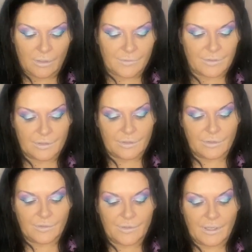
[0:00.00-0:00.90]
So I just
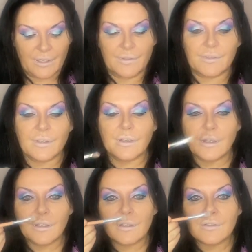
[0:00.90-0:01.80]
use this,
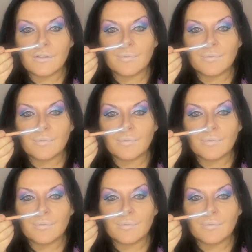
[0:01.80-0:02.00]
and I just